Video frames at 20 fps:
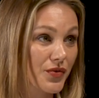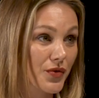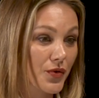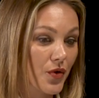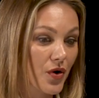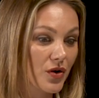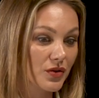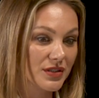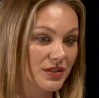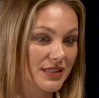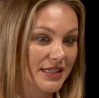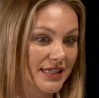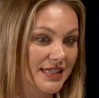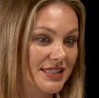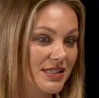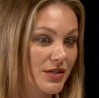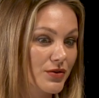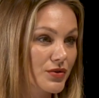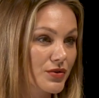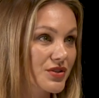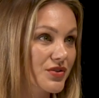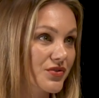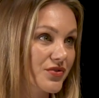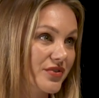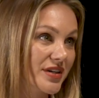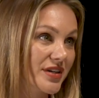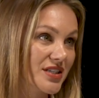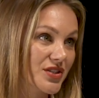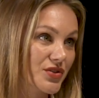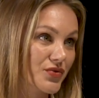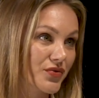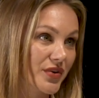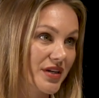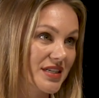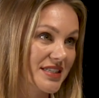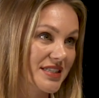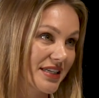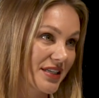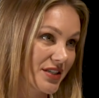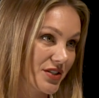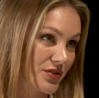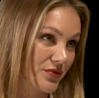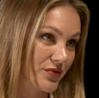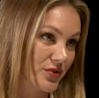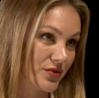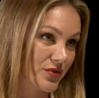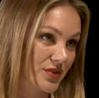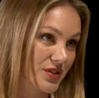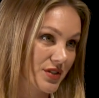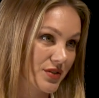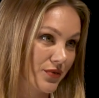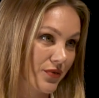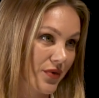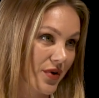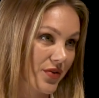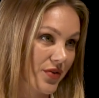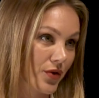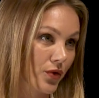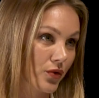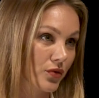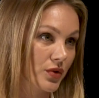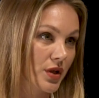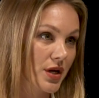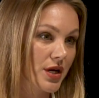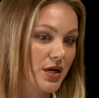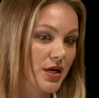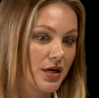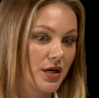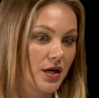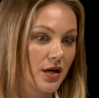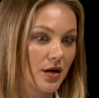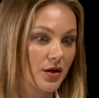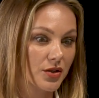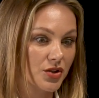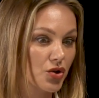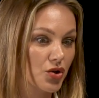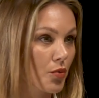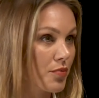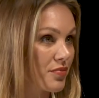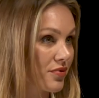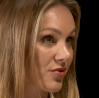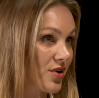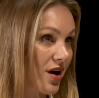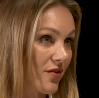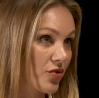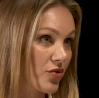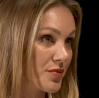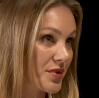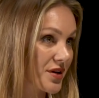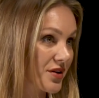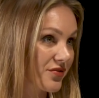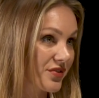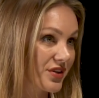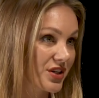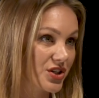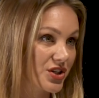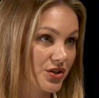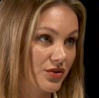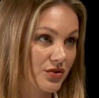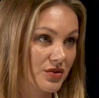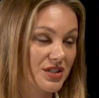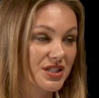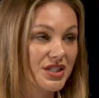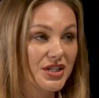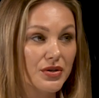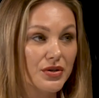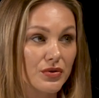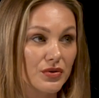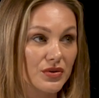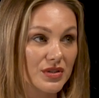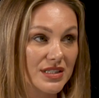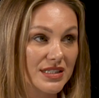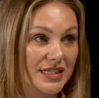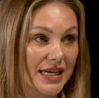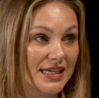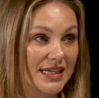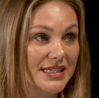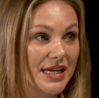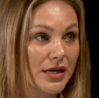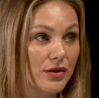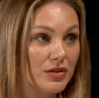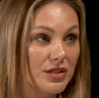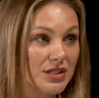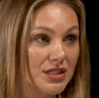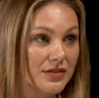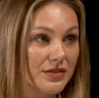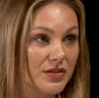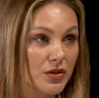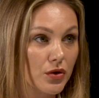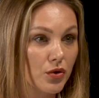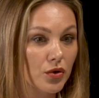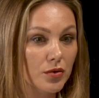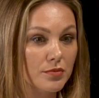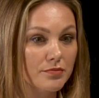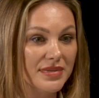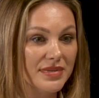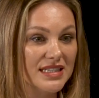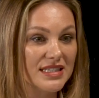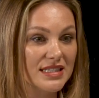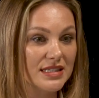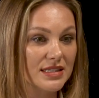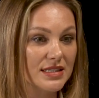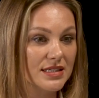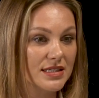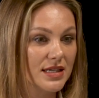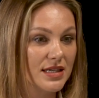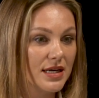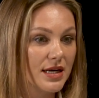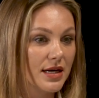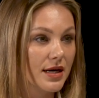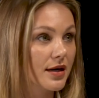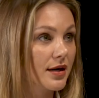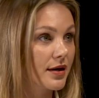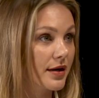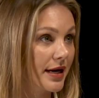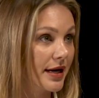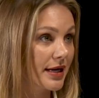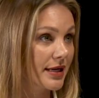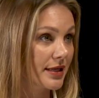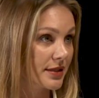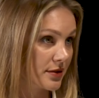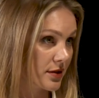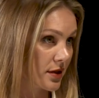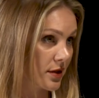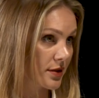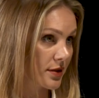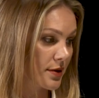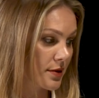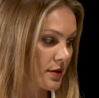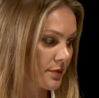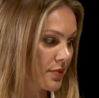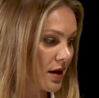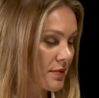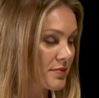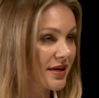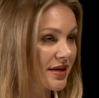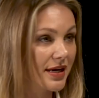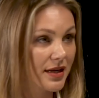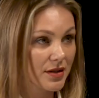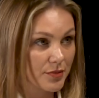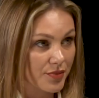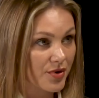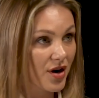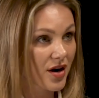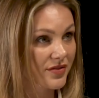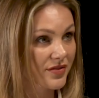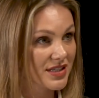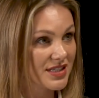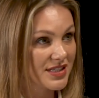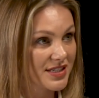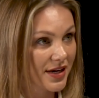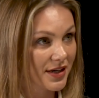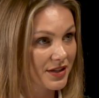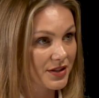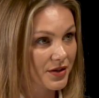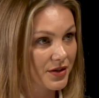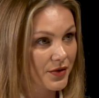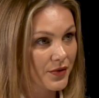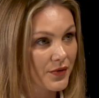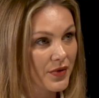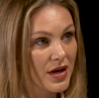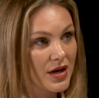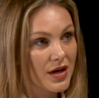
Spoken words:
throughout exclusive face-to-face interviews with all top government officials, CEOs, executives, all business elite, the public and private sector.